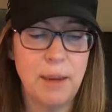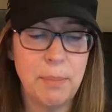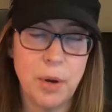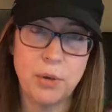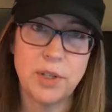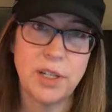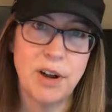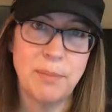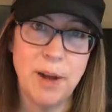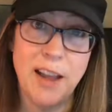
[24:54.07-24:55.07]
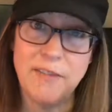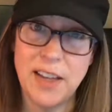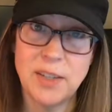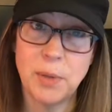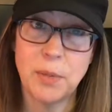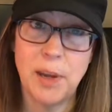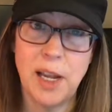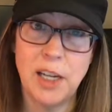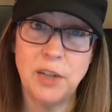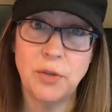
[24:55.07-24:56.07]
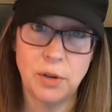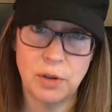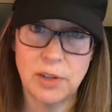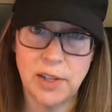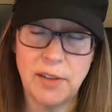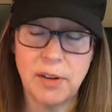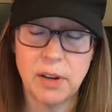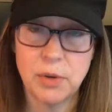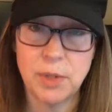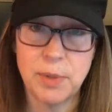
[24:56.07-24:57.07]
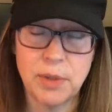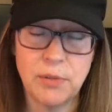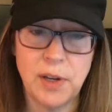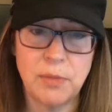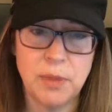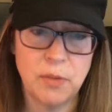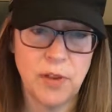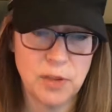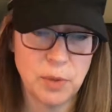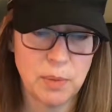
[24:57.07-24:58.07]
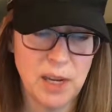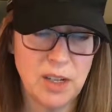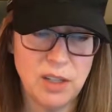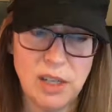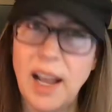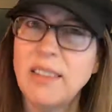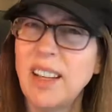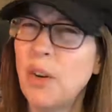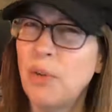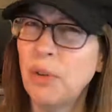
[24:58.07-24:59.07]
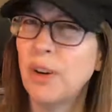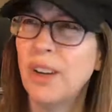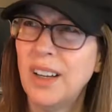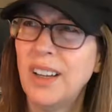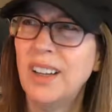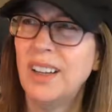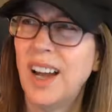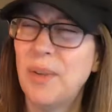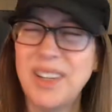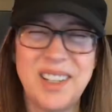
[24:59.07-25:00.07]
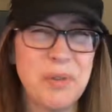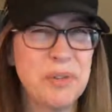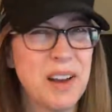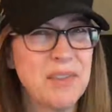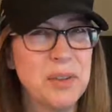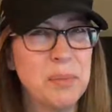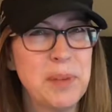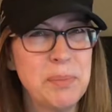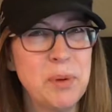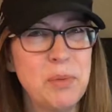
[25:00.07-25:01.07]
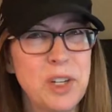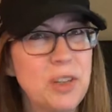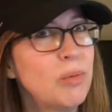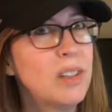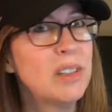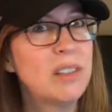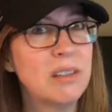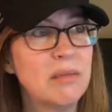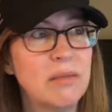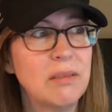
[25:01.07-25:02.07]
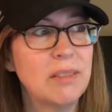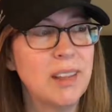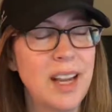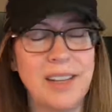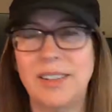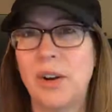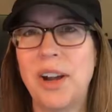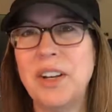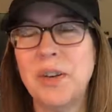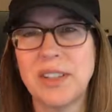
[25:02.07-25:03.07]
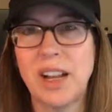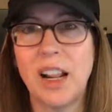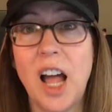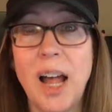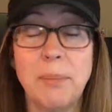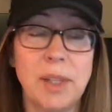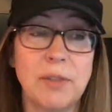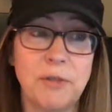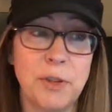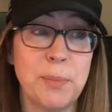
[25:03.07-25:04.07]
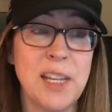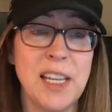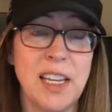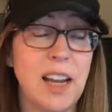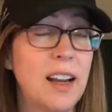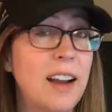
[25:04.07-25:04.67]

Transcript: post it on my Facebook page because I have a Cozy Mystery Facebook page that has like over 500 people, which was, I don't know, I know it's not a lot, but for me, that I